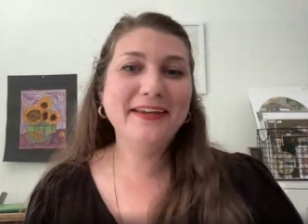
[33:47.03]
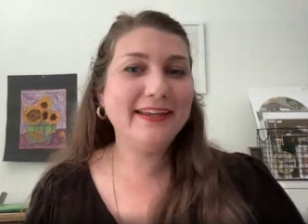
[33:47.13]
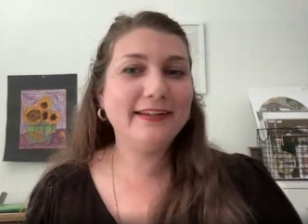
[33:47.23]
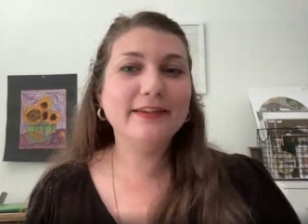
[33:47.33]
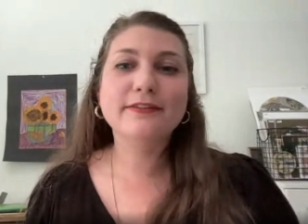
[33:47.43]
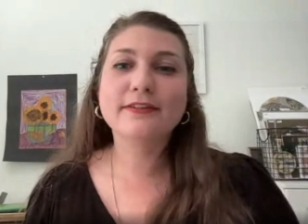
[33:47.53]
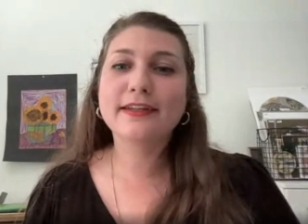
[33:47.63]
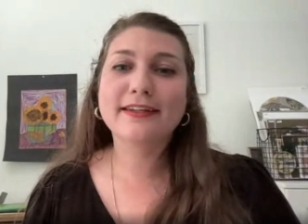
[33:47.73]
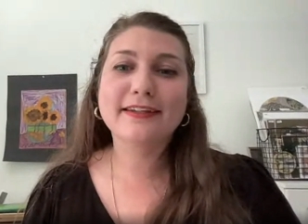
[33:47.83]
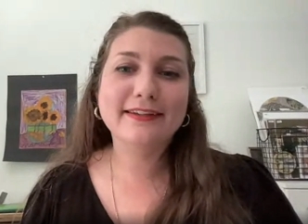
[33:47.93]
and that's the
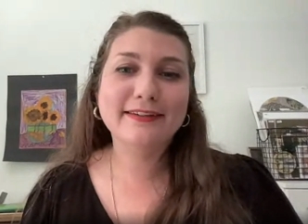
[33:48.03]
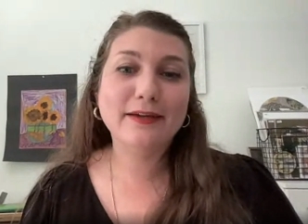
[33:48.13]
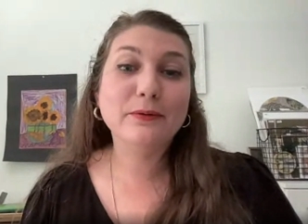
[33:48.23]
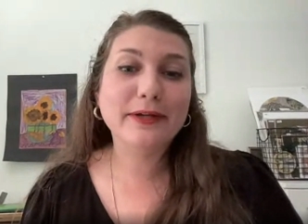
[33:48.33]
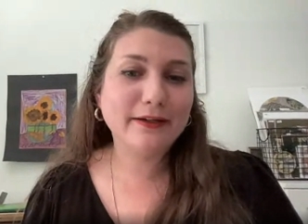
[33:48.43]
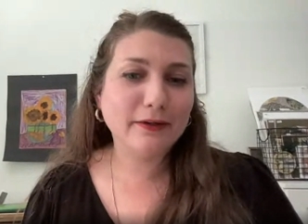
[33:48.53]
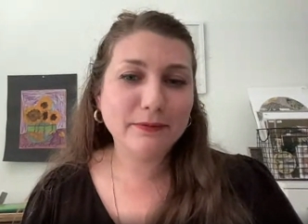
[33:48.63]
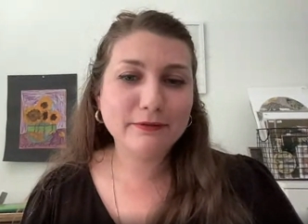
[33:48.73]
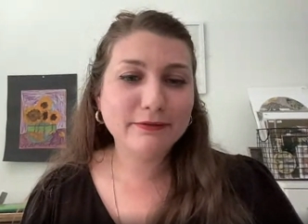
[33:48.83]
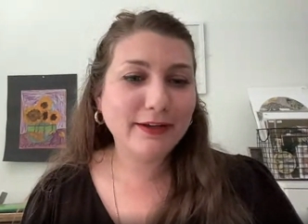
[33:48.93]
day that they wake up
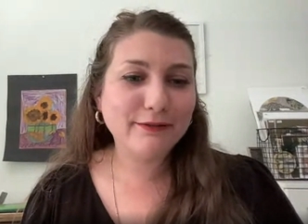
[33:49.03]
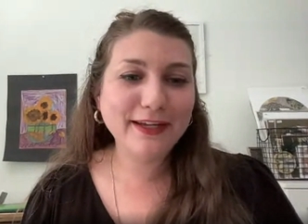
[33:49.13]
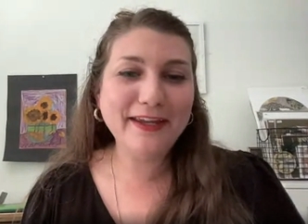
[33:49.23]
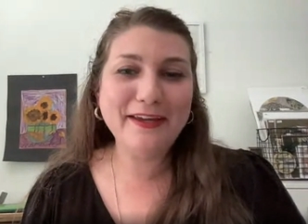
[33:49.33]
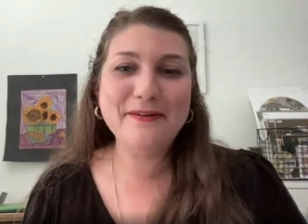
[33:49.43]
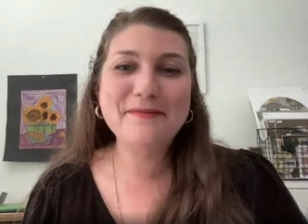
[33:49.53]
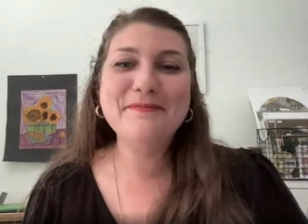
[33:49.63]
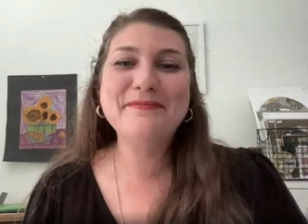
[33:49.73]
at 5 a.m.